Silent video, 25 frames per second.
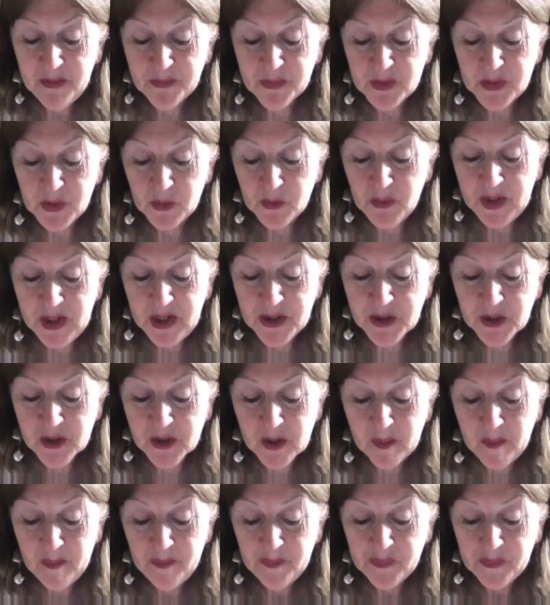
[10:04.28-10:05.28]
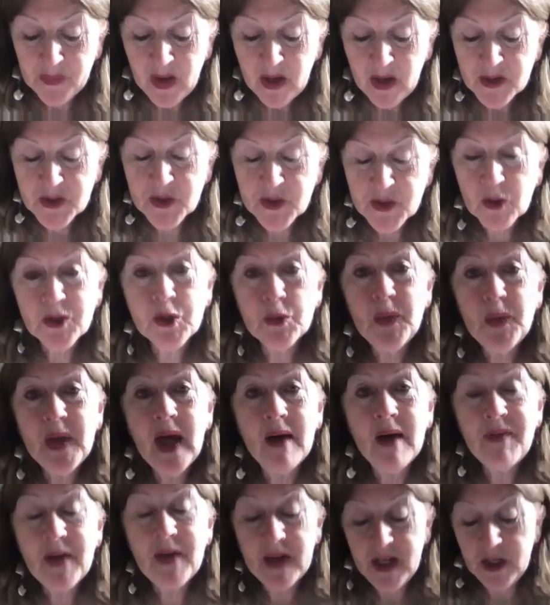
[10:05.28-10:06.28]
for the reader. So do we
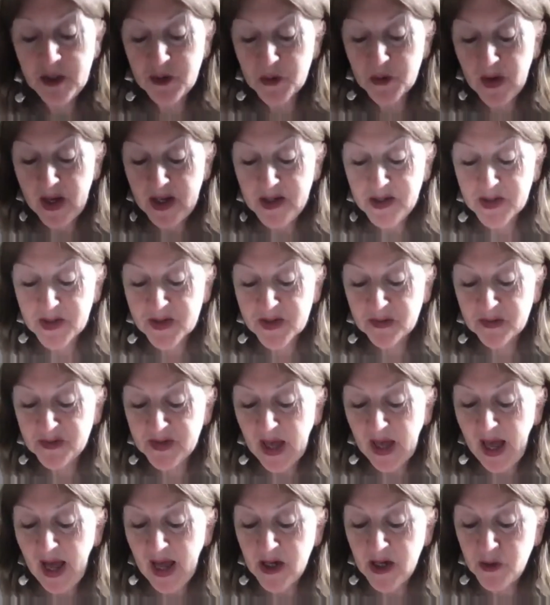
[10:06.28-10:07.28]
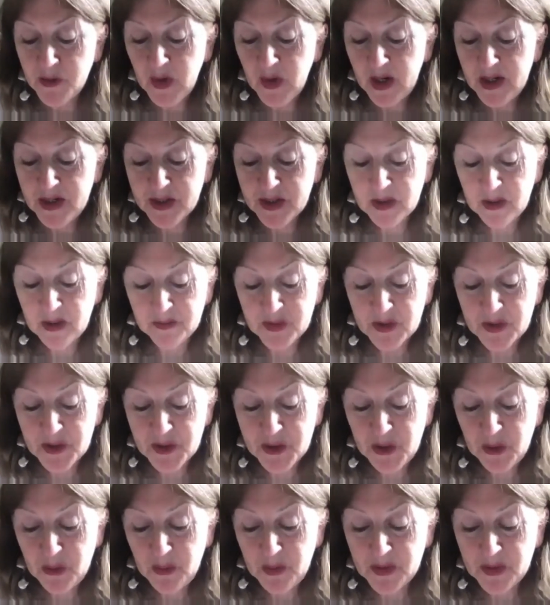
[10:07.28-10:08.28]
have any traces of the handwriting of the
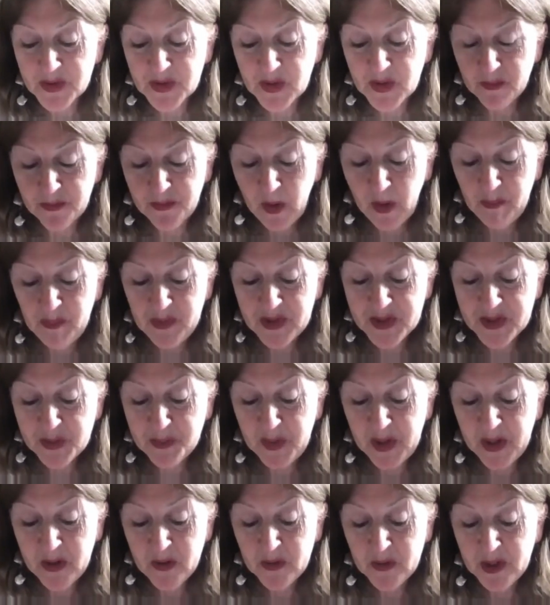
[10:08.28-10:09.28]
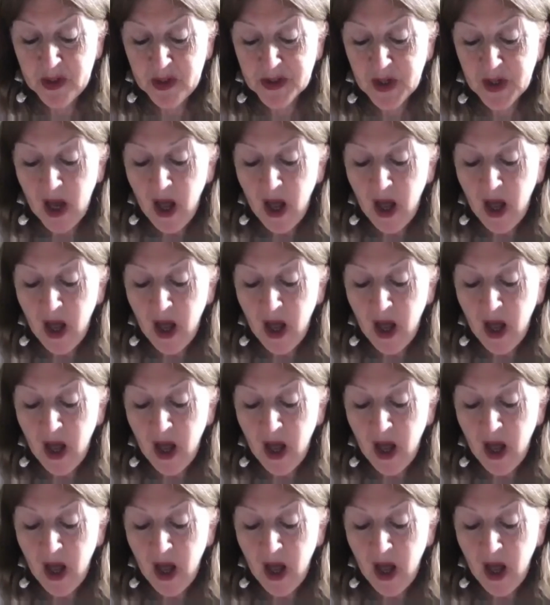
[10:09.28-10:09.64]
students from this period,